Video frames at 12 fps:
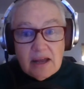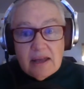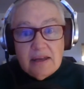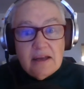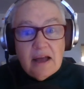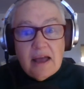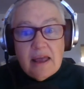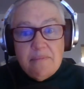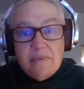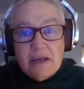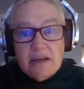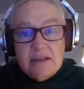I
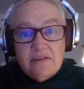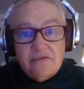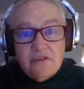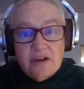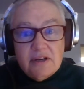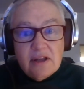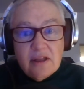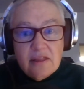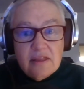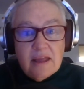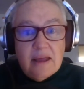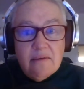pick a different
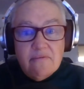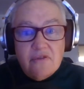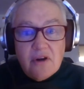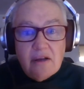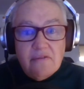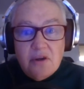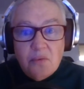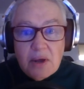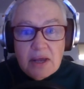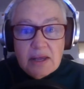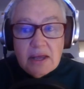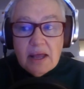theme for every
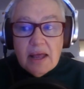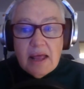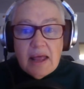week,